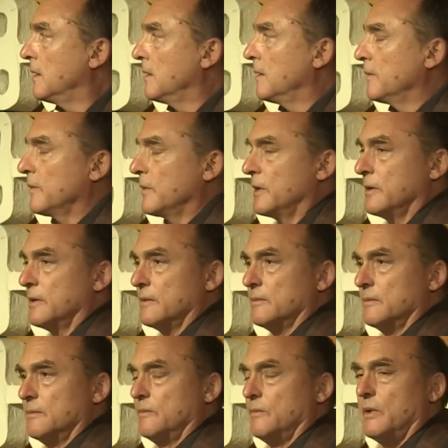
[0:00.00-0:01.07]
um, you
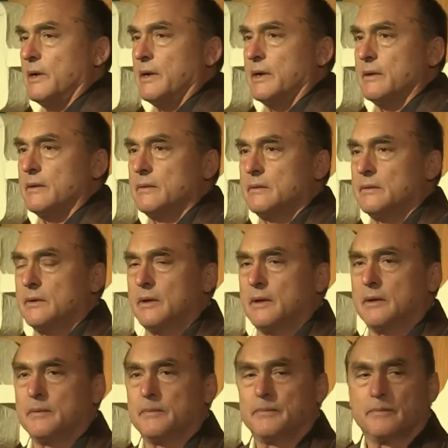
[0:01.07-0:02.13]
know, my,
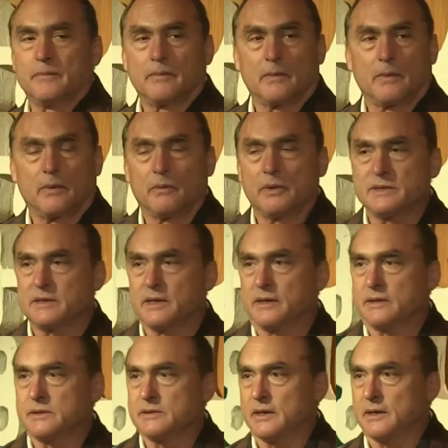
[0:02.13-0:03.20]
um, we say
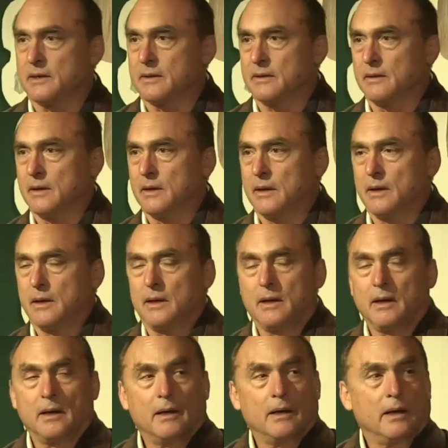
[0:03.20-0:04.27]
in Zen,
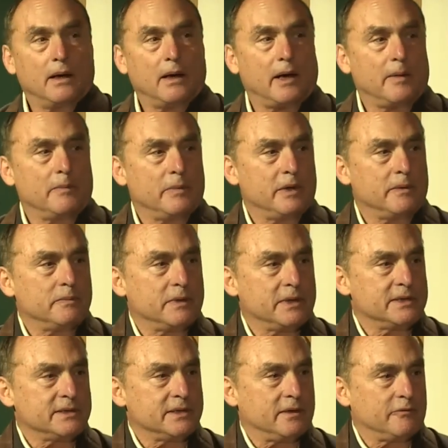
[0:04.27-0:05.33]
I meet
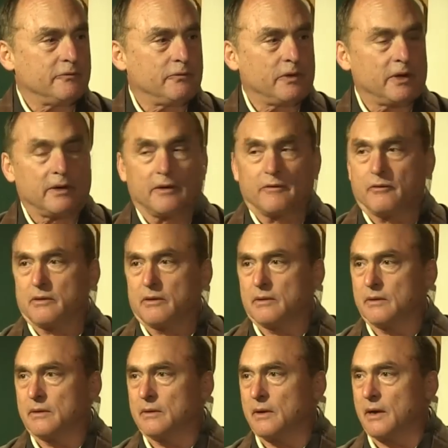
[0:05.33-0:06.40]
myself
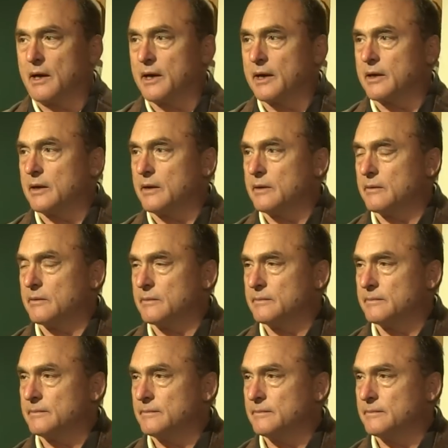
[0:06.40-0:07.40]
wherever I go.